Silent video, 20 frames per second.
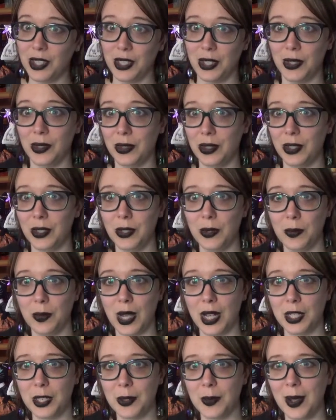too
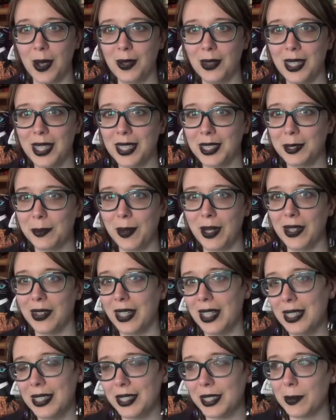much about the
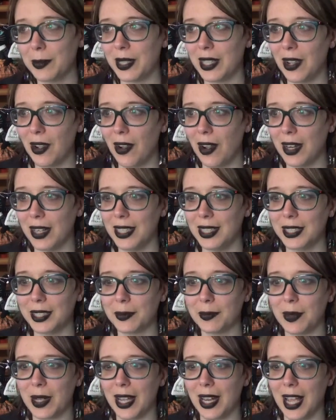experience, to be
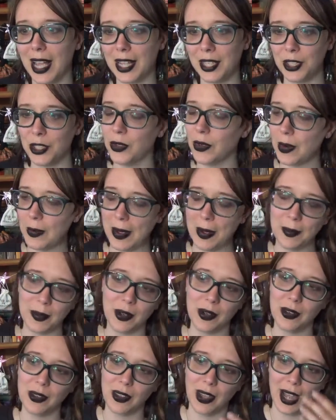honest, but I do
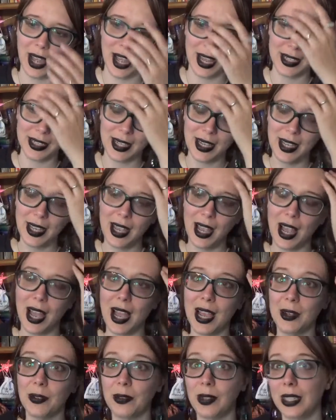remember that
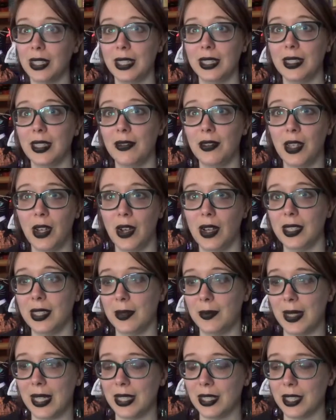I really love the
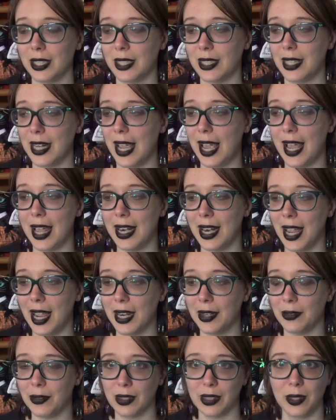Haunted Mansion and
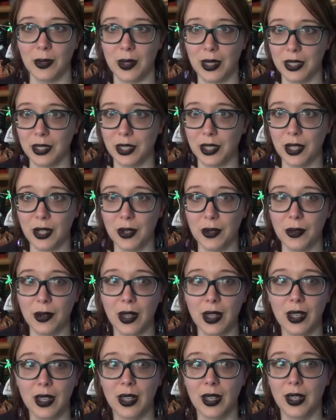I'd really wanted to go
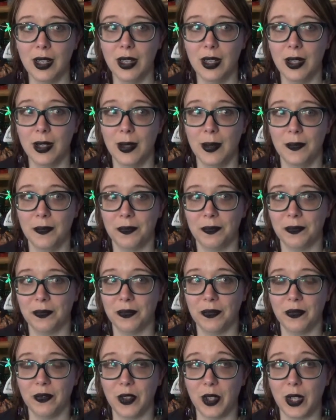
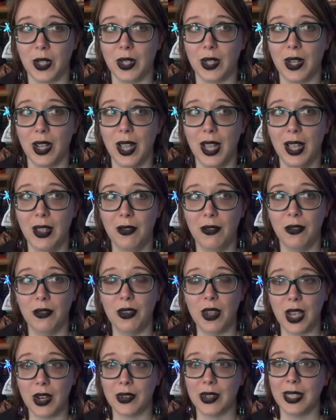for a
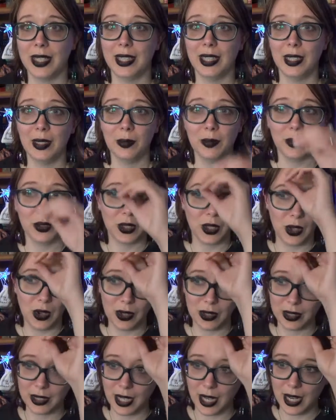very
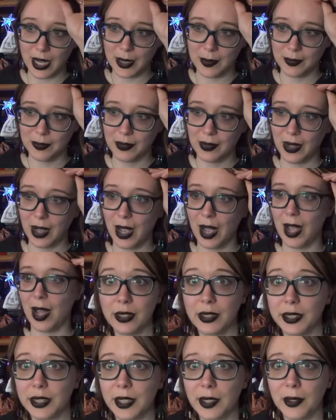long time.
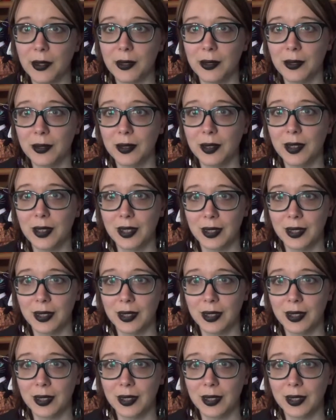So,